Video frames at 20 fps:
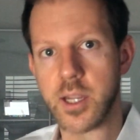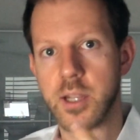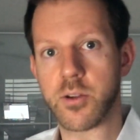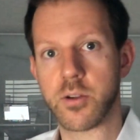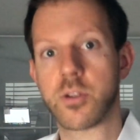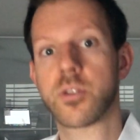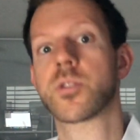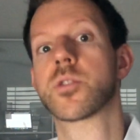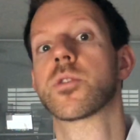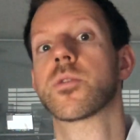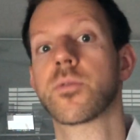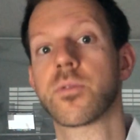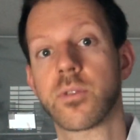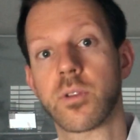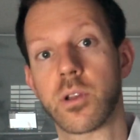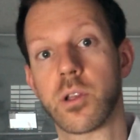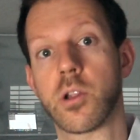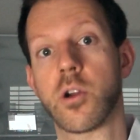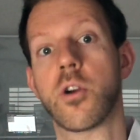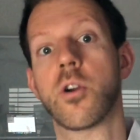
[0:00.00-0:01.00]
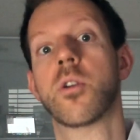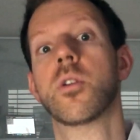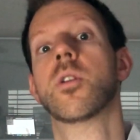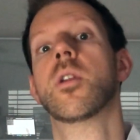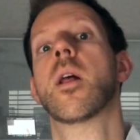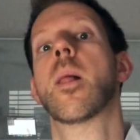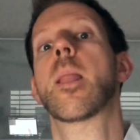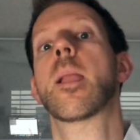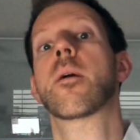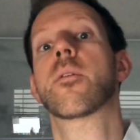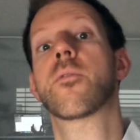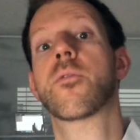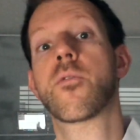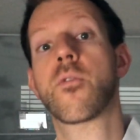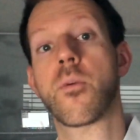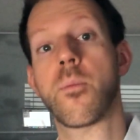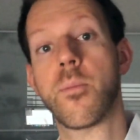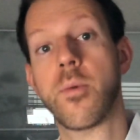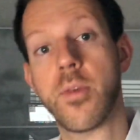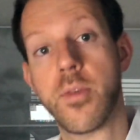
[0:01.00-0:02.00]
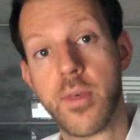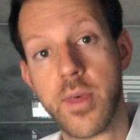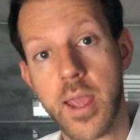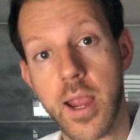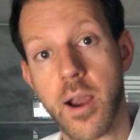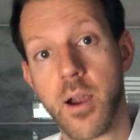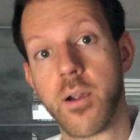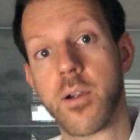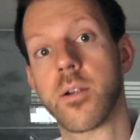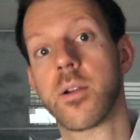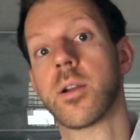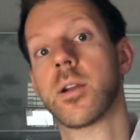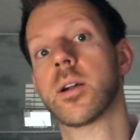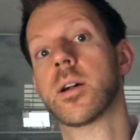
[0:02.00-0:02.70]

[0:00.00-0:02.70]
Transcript: and you can sort of learn from their